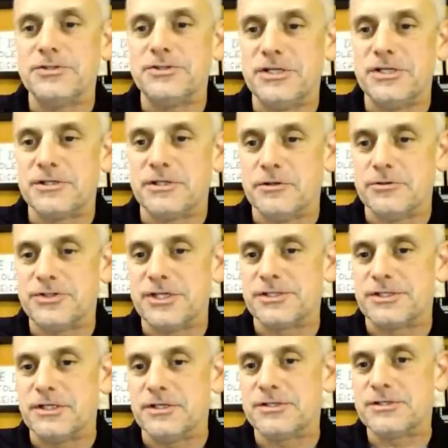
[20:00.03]
there's just
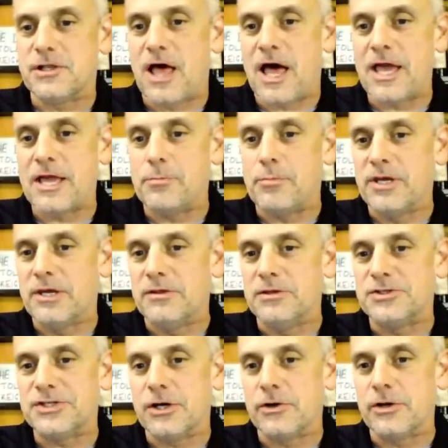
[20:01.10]
a slight bit of the
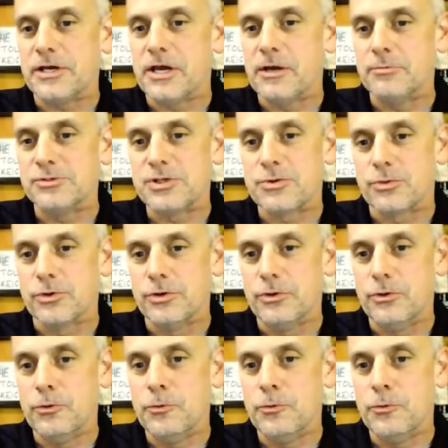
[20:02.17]
sherry comes through.